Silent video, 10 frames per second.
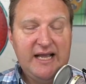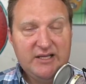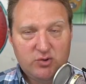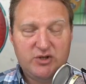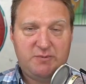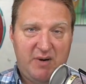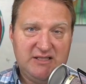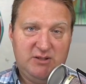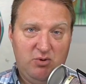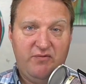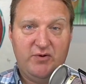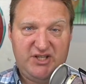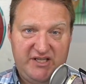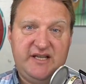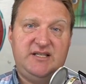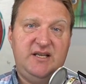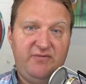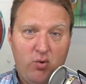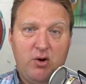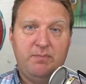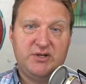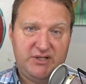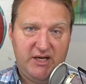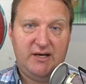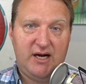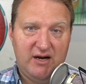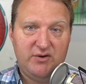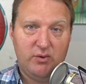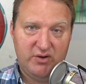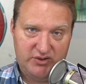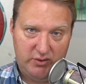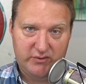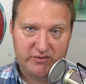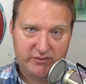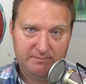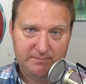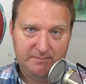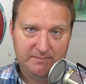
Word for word: is responsible for 64% of your results.